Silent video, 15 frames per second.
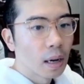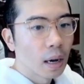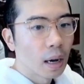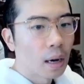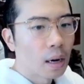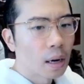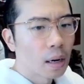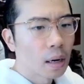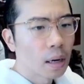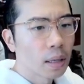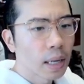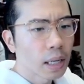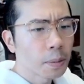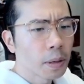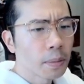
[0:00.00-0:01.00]

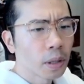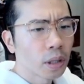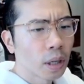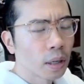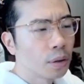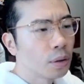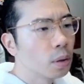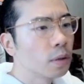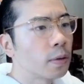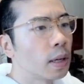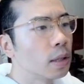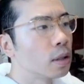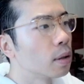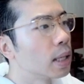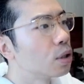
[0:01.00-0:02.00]
That's pretty much on the news
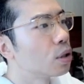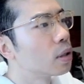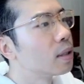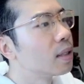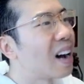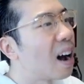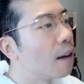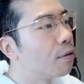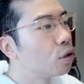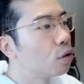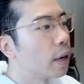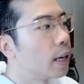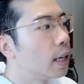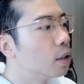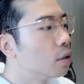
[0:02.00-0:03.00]
front. So let's just dive
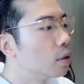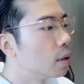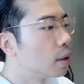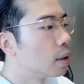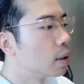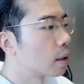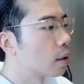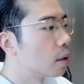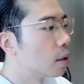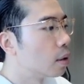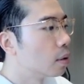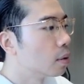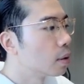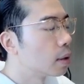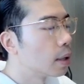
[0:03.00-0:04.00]
straight into the
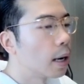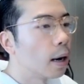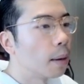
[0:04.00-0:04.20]
technicals.